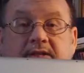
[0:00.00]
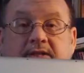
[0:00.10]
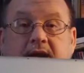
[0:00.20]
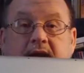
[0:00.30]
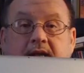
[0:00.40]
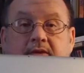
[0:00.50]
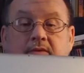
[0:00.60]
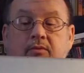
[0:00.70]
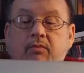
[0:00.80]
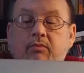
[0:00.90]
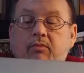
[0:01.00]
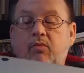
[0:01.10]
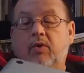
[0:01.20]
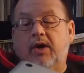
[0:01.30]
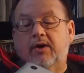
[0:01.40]
inside,
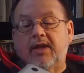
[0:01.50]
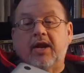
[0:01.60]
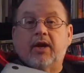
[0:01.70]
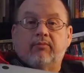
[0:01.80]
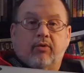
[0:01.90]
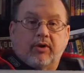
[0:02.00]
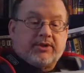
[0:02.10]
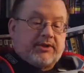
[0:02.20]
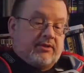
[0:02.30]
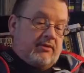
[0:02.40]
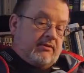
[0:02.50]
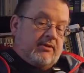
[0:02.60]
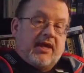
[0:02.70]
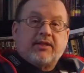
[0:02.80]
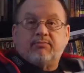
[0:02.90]
where are the air ports
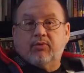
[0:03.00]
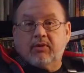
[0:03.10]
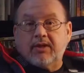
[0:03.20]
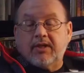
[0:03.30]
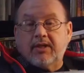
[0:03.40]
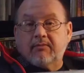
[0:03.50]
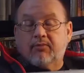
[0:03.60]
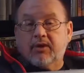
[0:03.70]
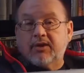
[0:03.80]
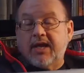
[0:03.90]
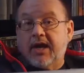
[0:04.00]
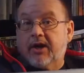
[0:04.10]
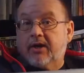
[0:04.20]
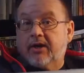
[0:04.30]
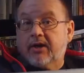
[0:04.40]
that it's pulling the
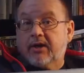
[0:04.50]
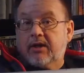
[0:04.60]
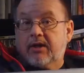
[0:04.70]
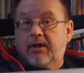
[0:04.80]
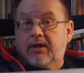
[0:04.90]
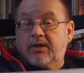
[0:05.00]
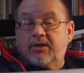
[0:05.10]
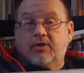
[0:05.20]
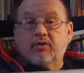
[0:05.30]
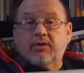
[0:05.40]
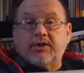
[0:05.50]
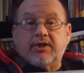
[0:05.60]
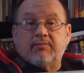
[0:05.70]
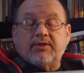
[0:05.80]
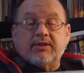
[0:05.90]
air to cool the
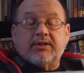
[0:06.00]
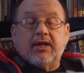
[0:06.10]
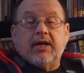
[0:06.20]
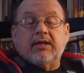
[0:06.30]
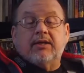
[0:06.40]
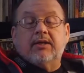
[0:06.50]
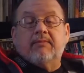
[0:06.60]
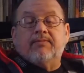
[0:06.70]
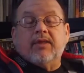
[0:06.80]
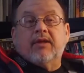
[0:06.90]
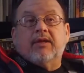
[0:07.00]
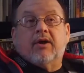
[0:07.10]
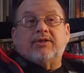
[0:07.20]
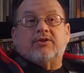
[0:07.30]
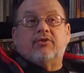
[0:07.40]
chips inside? Now
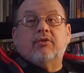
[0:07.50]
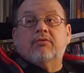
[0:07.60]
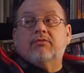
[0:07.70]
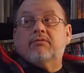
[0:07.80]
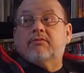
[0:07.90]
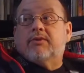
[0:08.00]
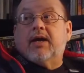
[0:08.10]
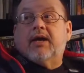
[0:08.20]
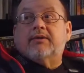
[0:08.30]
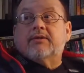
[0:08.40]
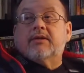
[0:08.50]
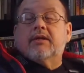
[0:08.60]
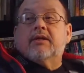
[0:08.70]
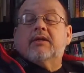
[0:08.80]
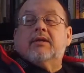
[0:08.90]
it's true that
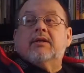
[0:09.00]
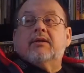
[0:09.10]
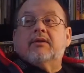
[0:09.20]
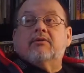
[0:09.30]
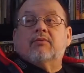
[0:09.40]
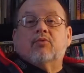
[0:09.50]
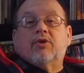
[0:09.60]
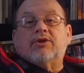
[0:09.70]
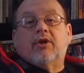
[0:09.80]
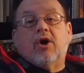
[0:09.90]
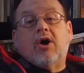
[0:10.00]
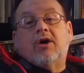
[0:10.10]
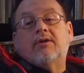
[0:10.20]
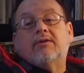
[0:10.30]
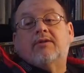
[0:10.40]
due to Moore's
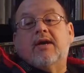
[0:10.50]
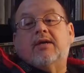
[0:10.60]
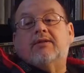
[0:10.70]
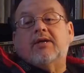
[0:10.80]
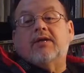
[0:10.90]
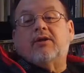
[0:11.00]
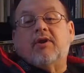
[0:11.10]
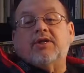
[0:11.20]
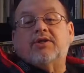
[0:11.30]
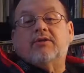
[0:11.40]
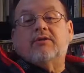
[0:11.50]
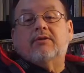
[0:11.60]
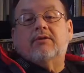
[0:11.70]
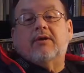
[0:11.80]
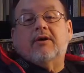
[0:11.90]
law, that the
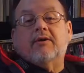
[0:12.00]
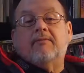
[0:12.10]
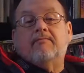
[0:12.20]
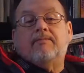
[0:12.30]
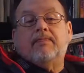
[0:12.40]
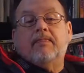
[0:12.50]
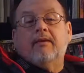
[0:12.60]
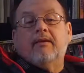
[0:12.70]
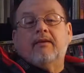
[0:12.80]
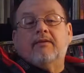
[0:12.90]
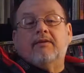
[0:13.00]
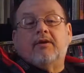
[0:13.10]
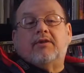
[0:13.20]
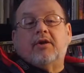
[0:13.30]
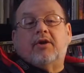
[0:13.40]
integration,
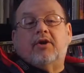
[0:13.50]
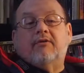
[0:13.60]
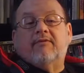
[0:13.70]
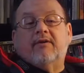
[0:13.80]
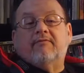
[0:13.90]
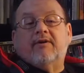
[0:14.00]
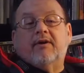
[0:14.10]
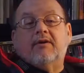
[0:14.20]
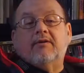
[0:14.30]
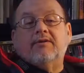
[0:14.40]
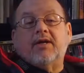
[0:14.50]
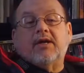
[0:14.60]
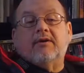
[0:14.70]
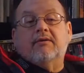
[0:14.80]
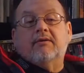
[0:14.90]
the curve of is
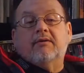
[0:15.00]
like a